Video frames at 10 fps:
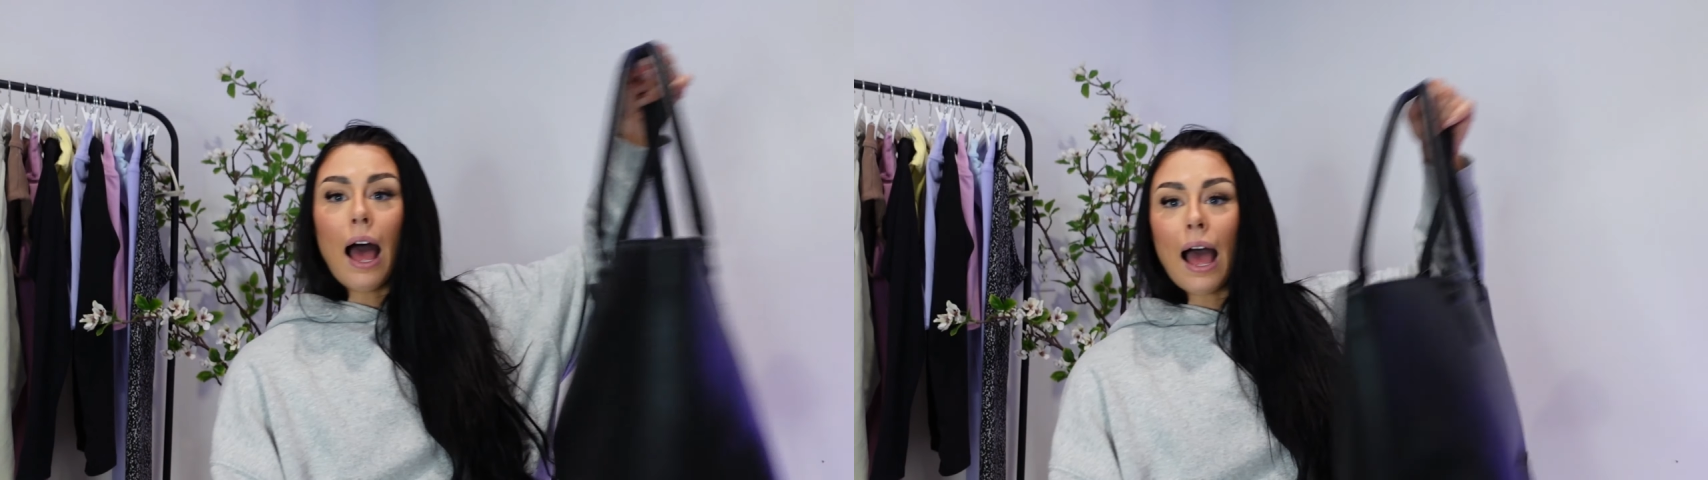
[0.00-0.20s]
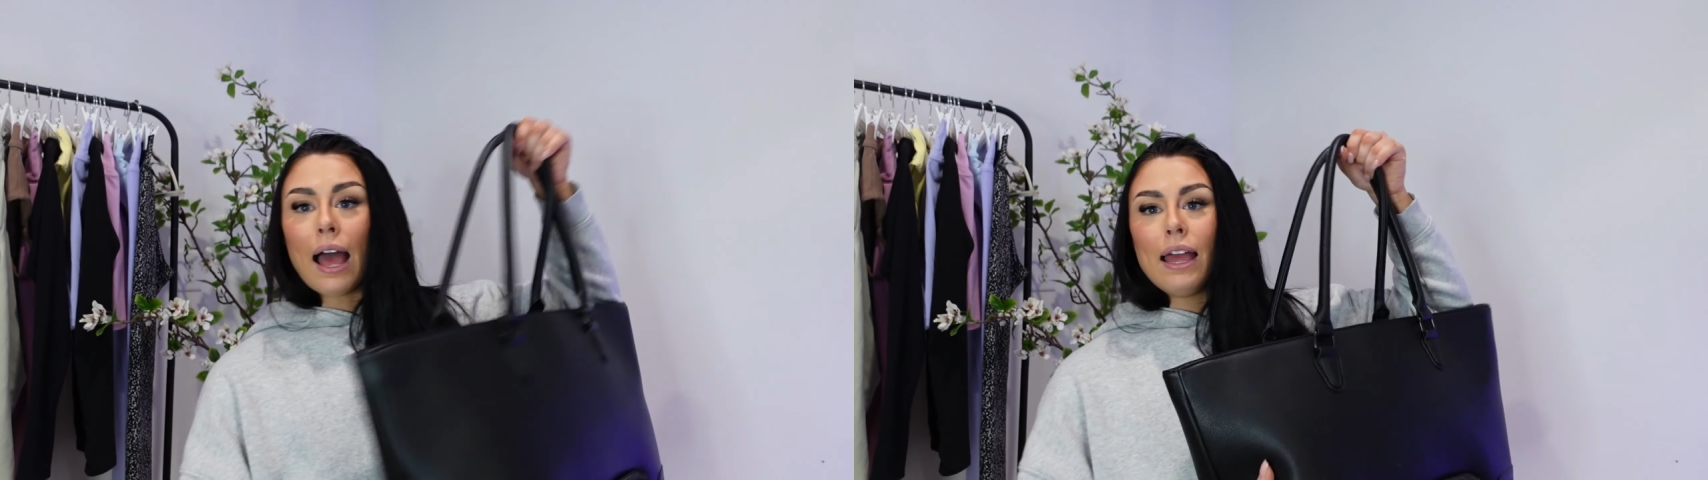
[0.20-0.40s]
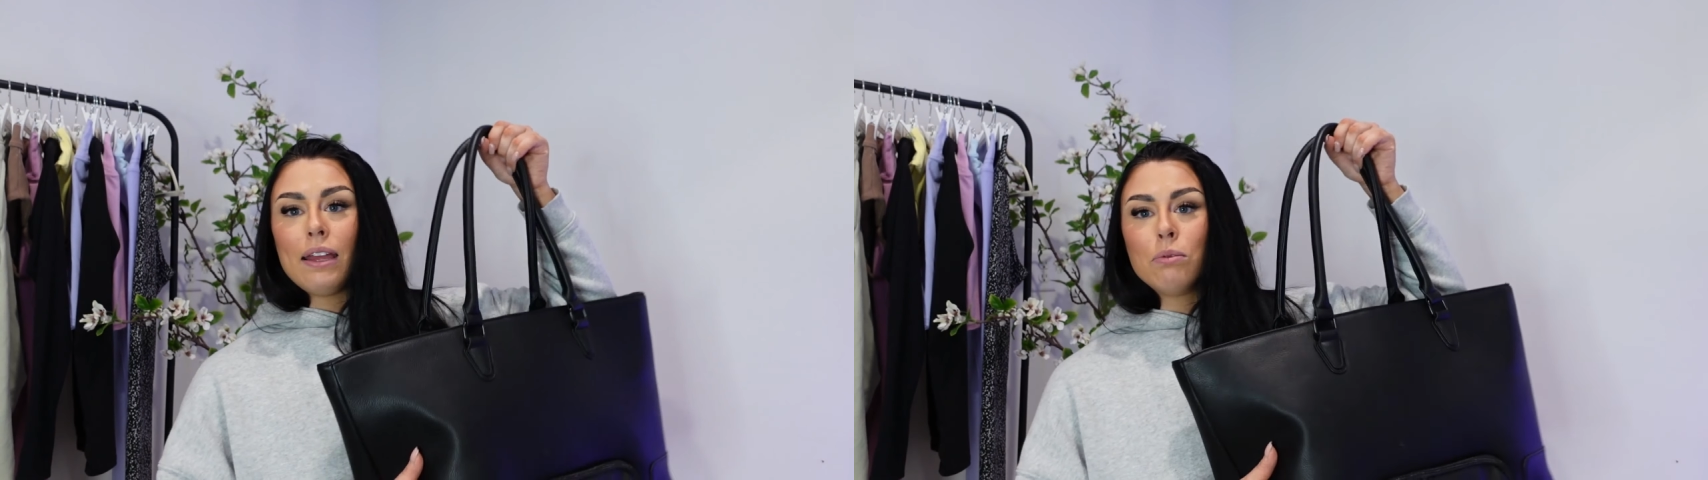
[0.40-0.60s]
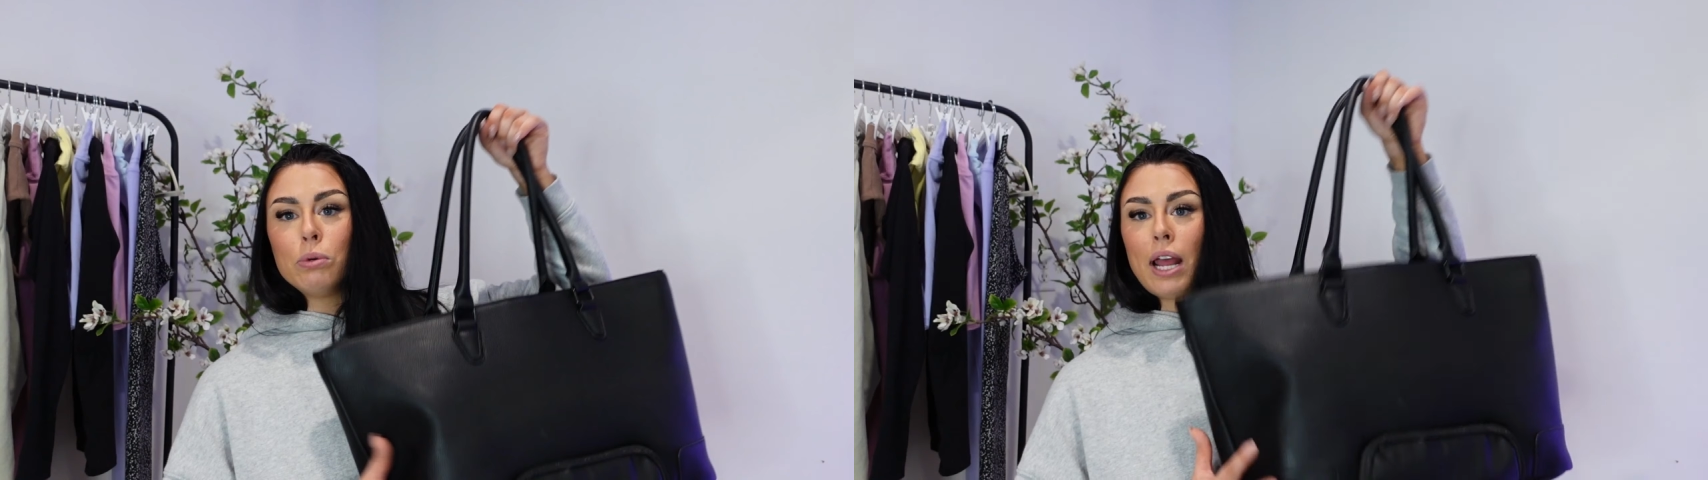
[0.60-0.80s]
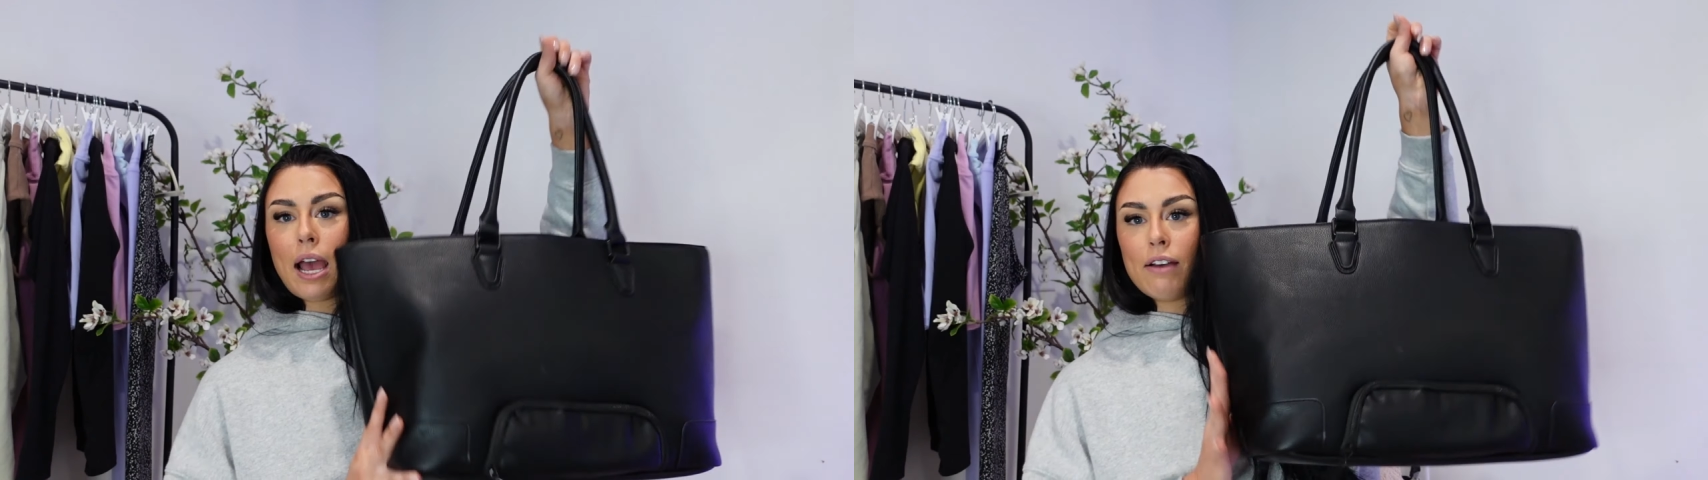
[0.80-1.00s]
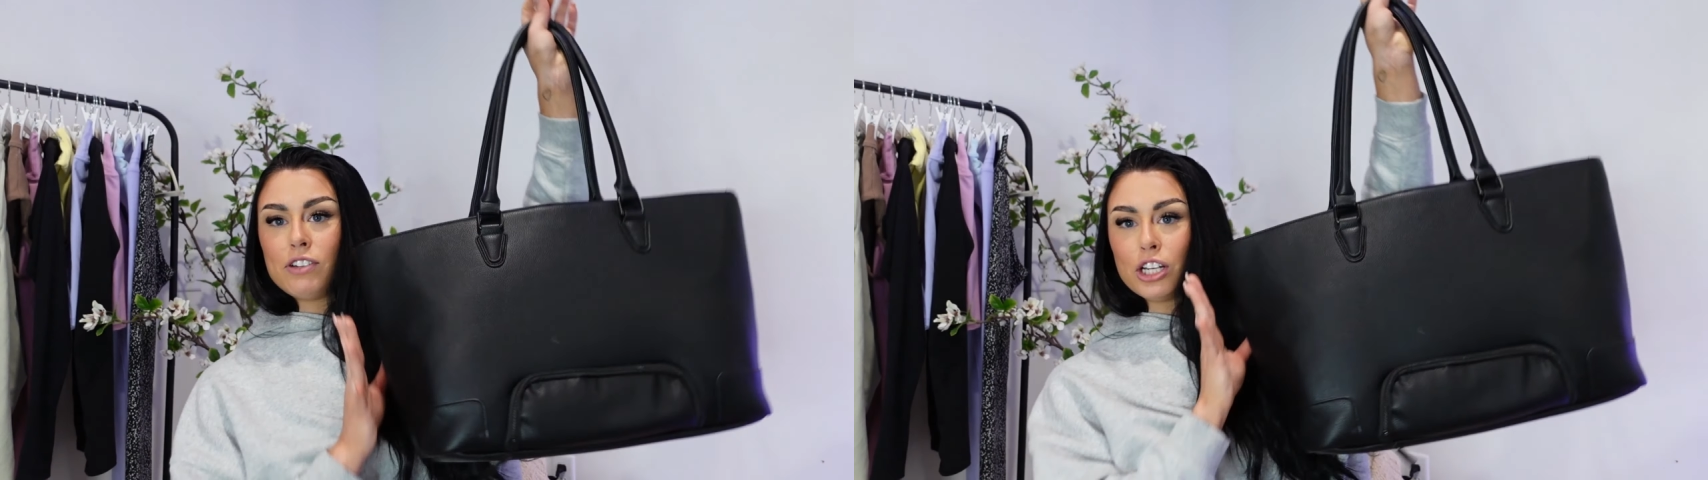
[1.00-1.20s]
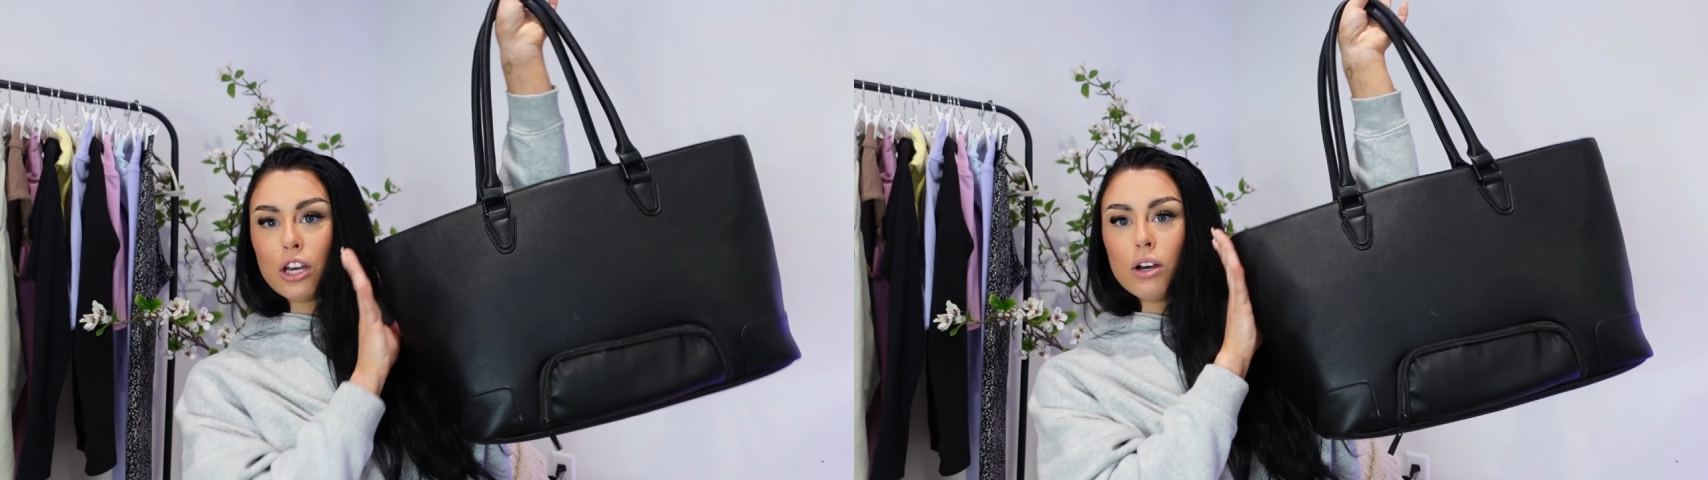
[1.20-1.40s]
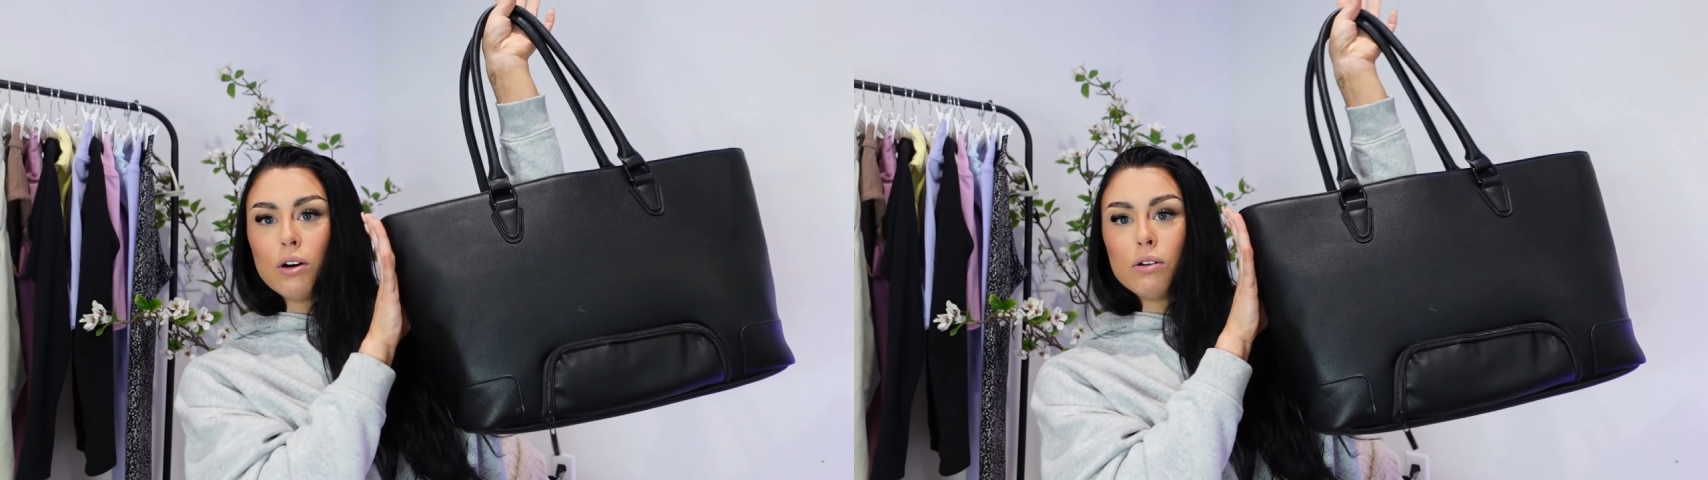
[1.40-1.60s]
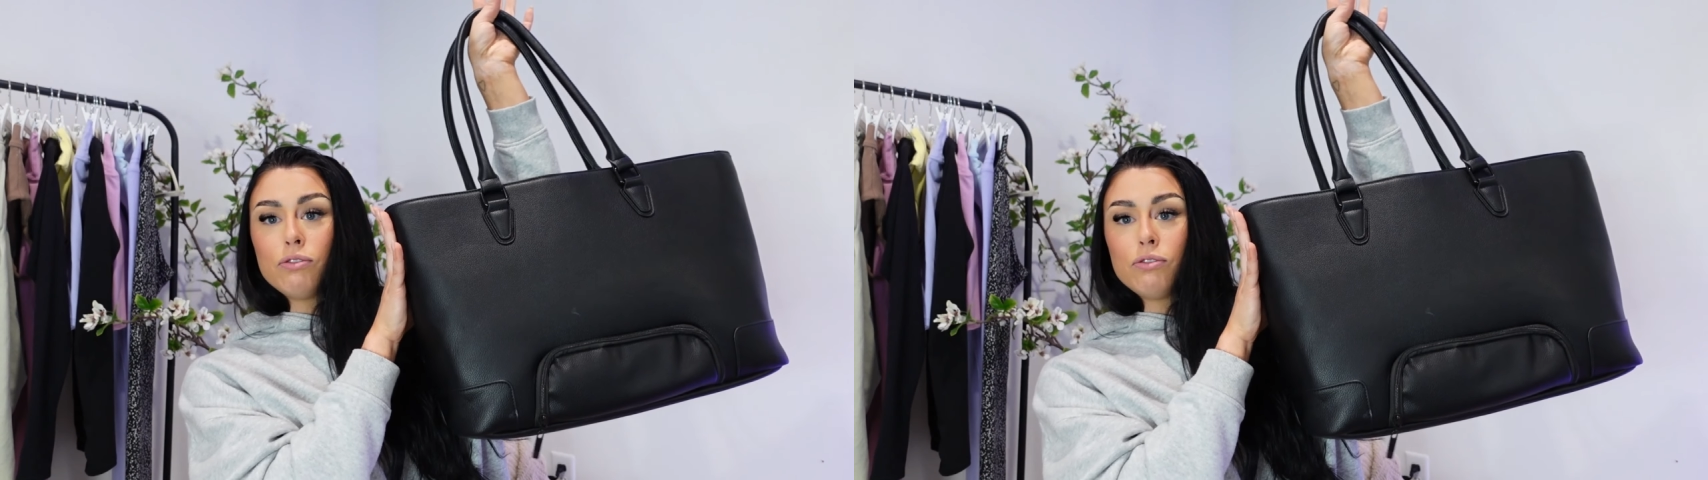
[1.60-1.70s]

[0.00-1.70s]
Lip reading: I would have to go